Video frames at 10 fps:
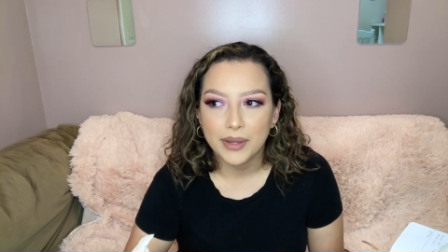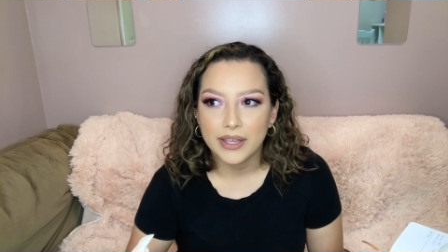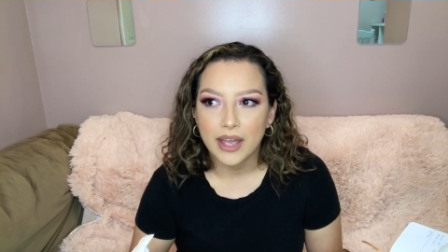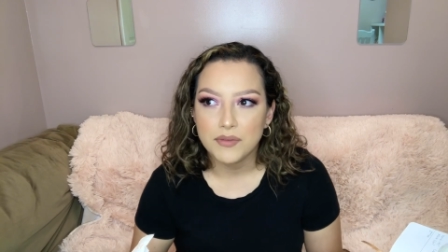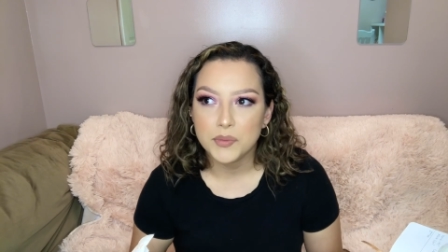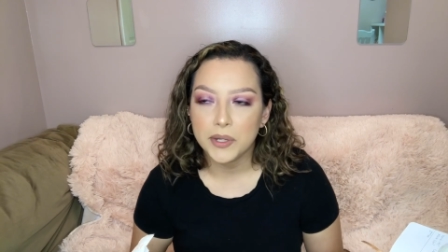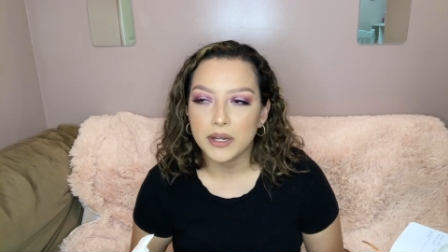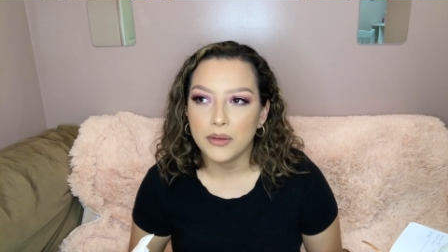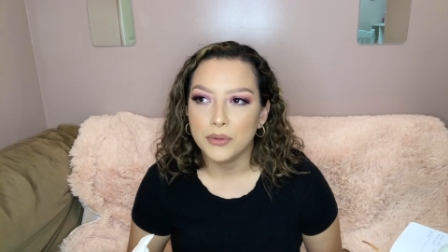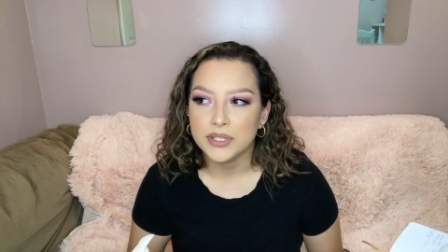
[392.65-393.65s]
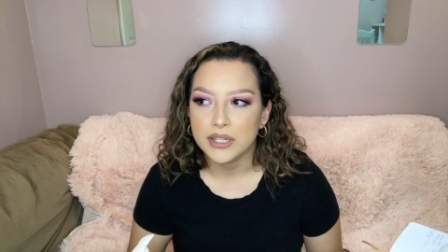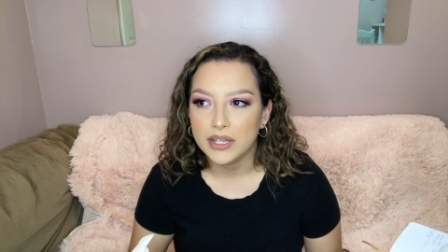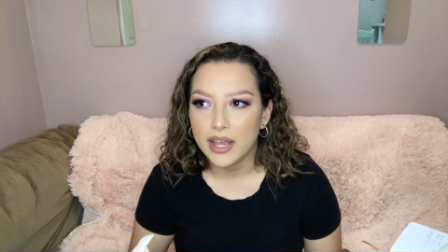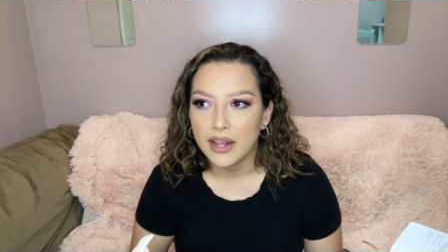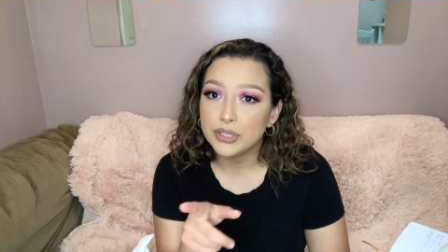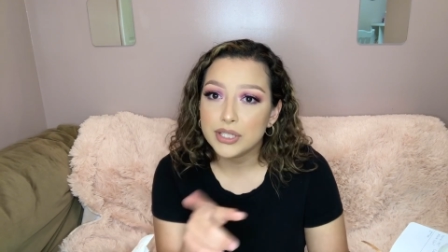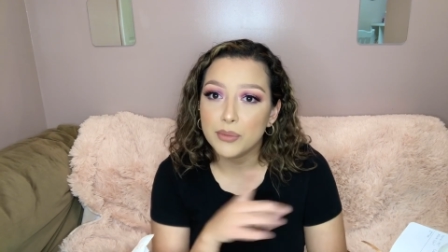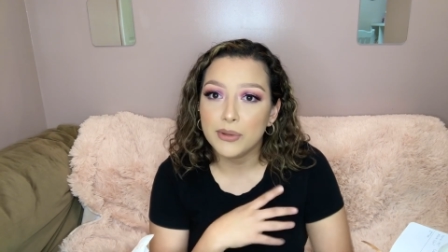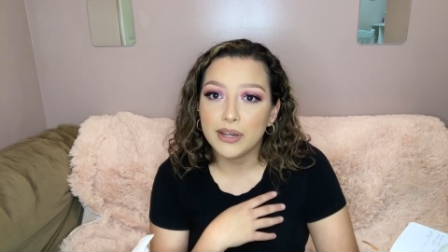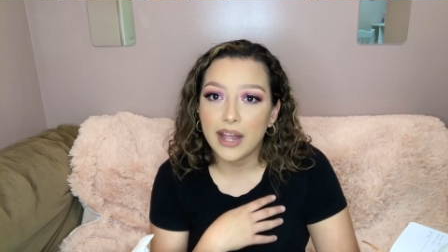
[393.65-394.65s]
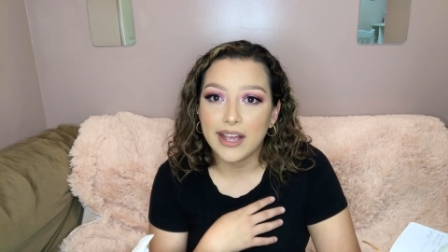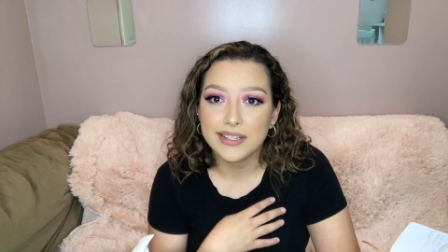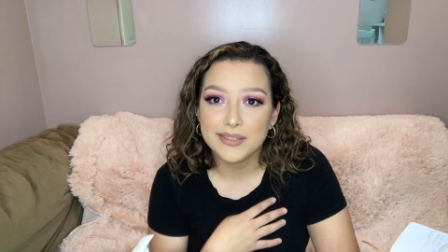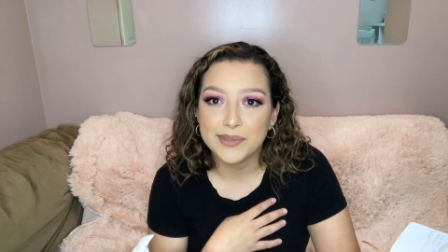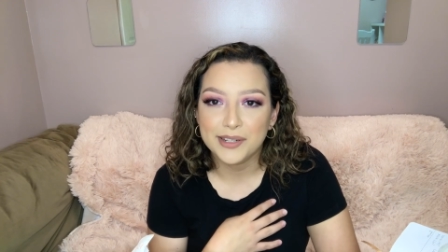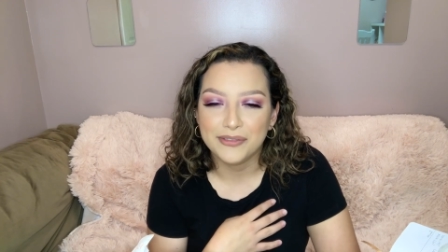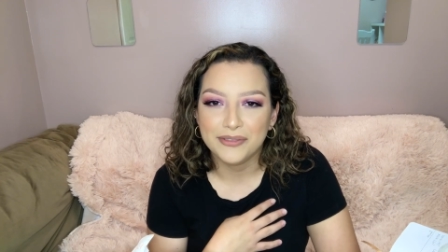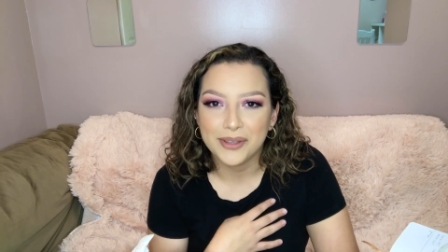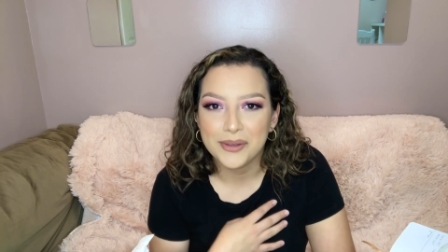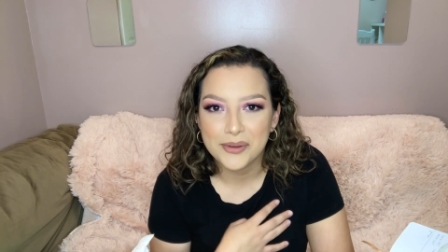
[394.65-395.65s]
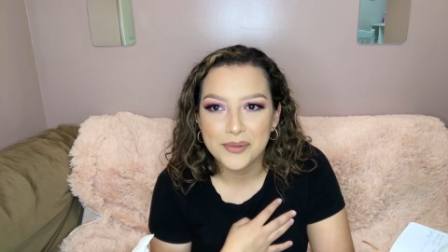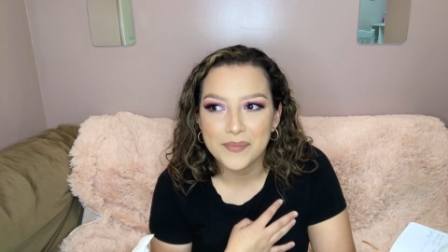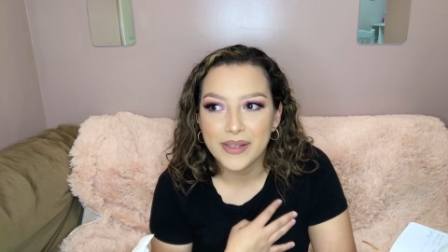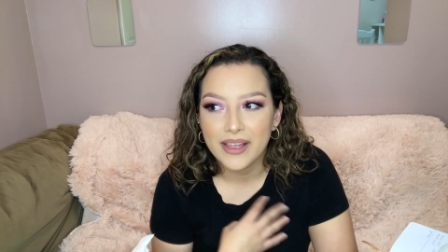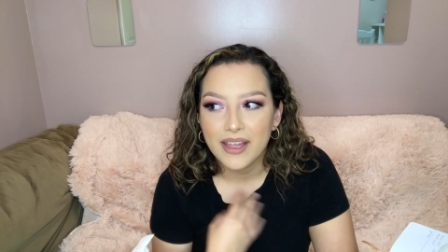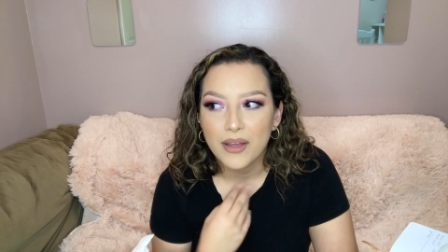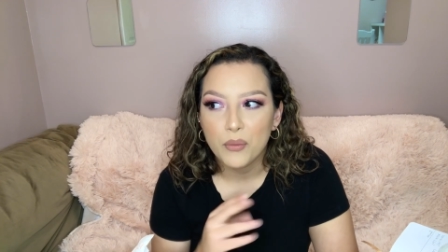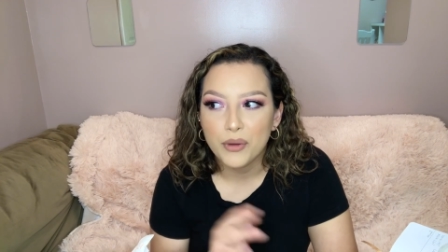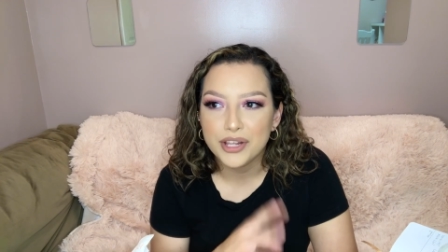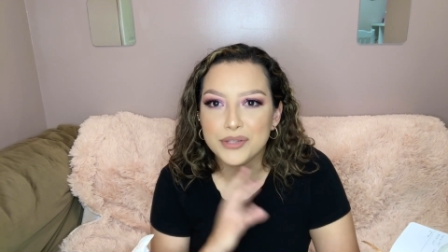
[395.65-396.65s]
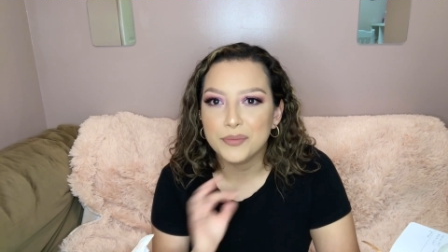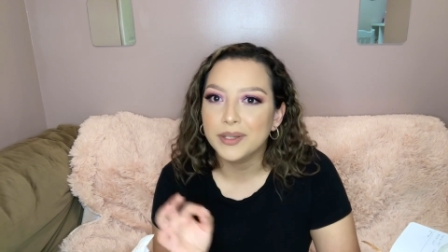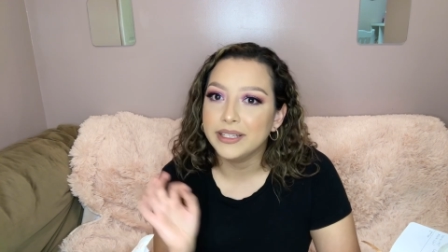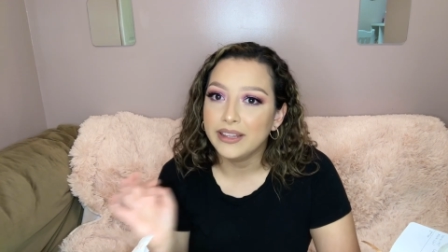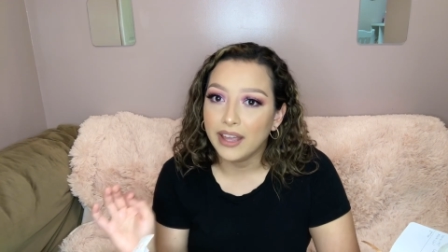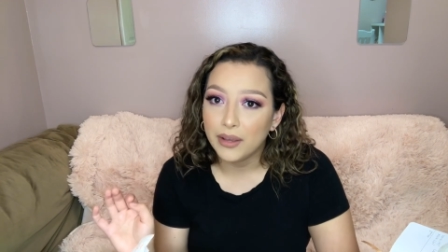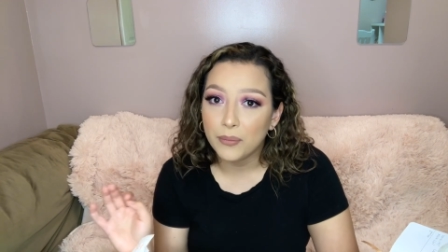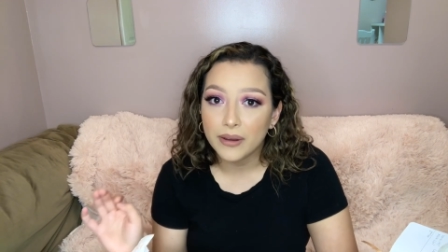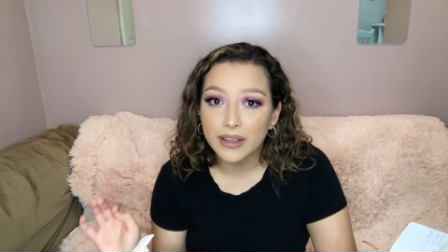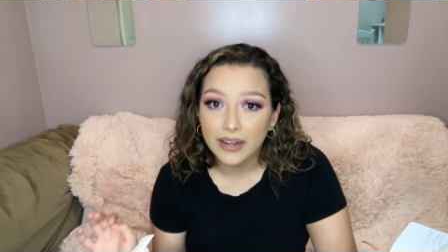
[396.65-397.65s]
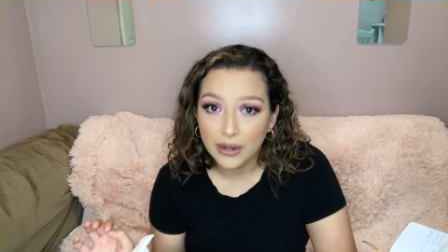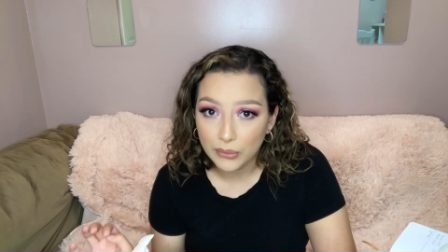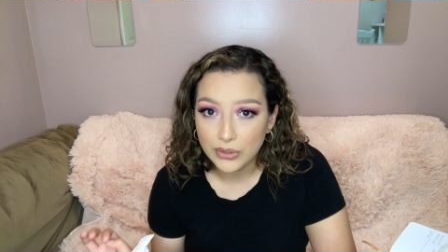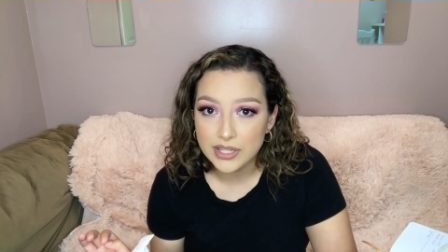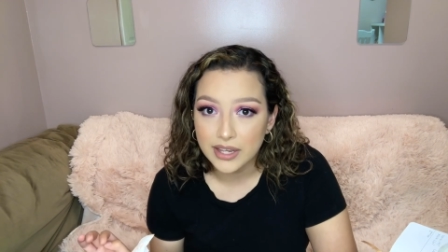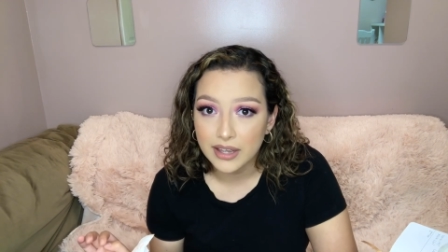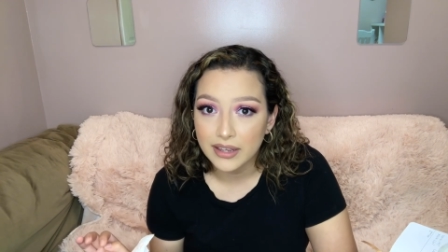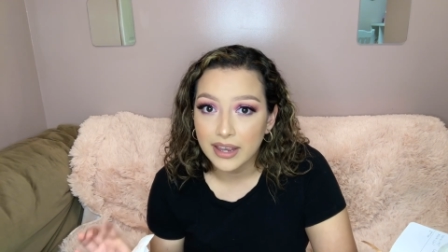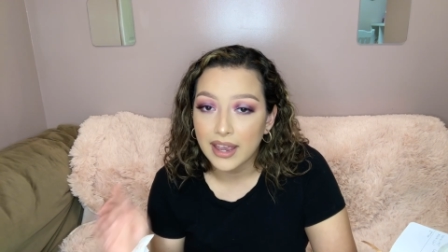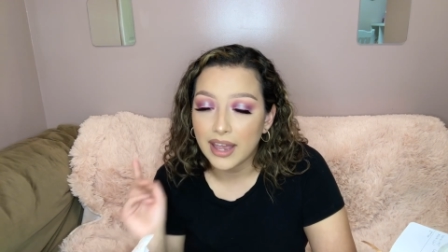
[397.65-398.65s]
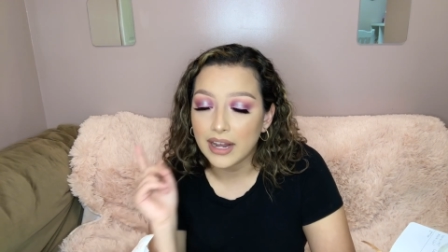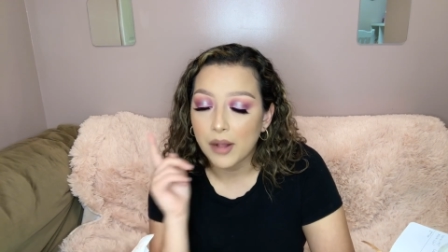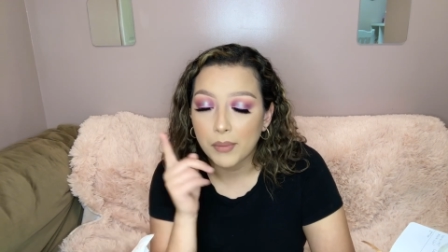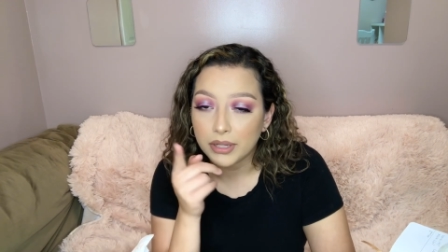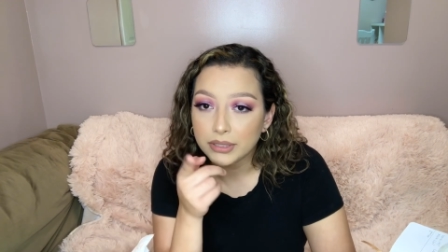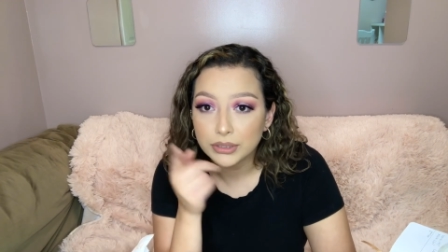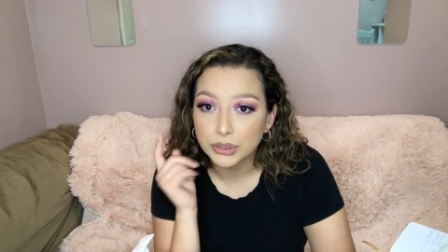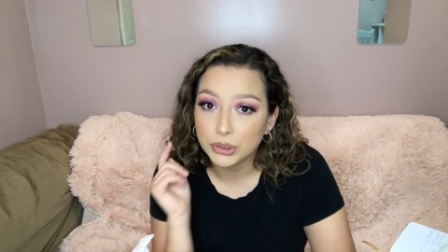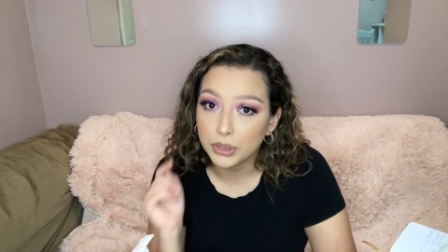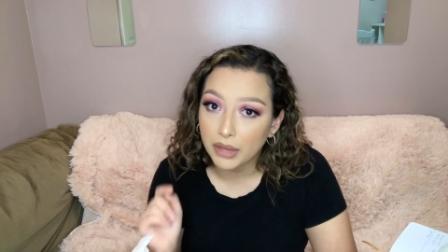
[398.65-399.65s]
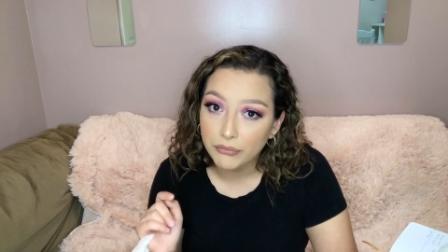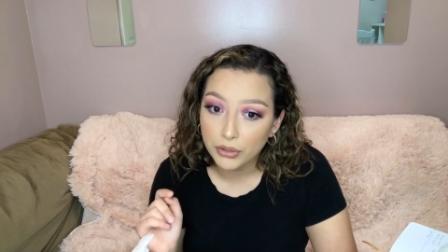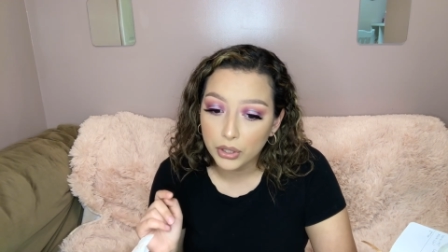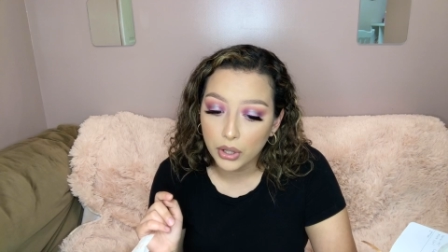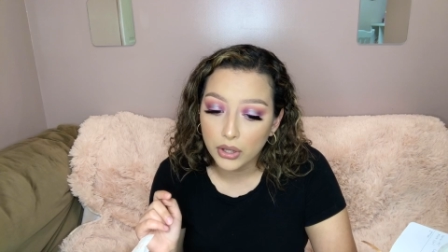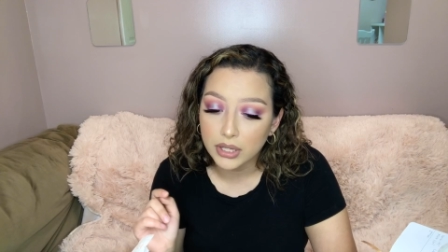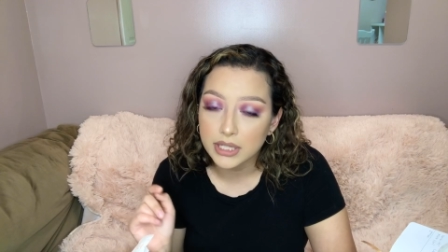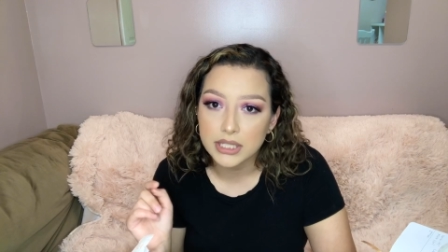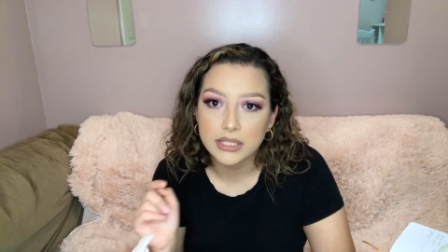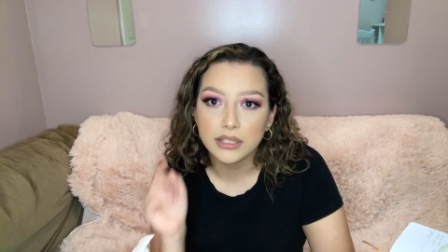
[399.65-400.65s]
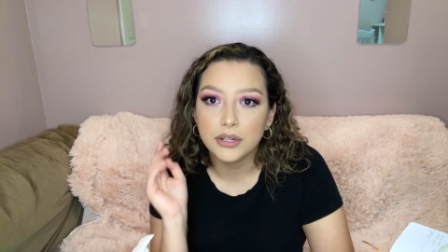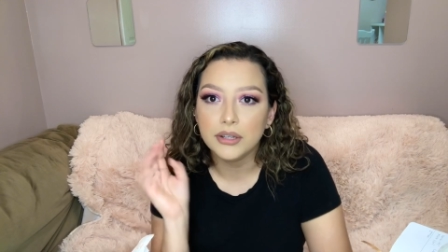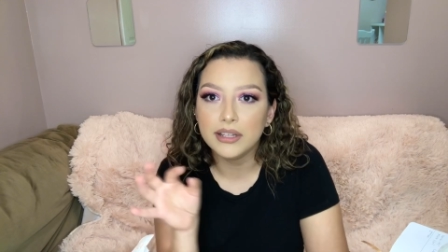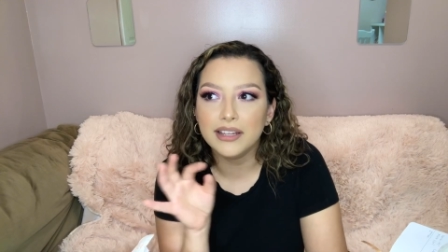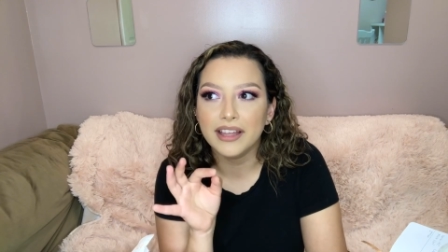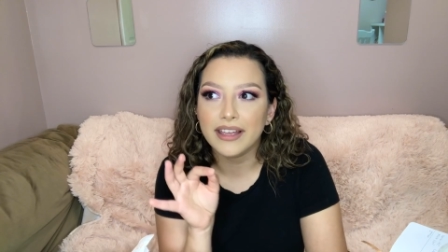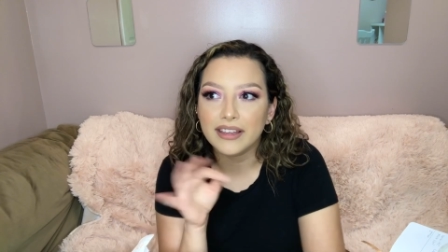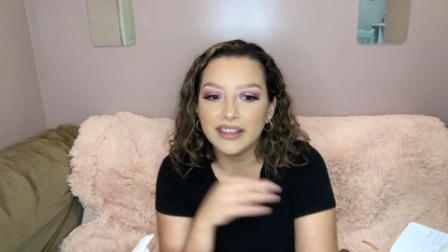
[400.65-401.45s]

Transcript: But yeah, I was working at Ulta and someone asked me to film what it's really like working at Ulta. And I'm going to do that for y'all because literally like